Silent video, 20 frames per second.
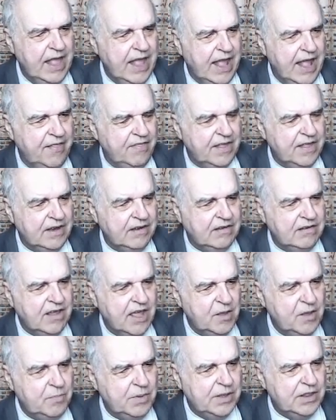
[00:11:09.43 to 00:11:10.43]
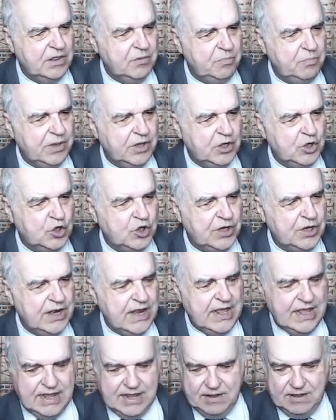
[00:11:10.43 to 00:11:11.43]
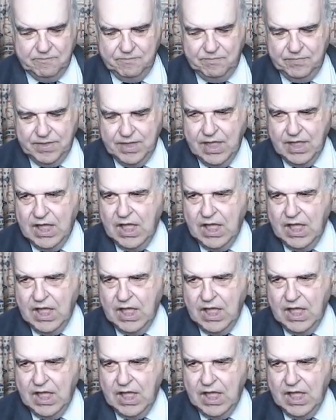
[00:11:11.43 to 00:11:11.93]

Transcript: and then type in the picture name.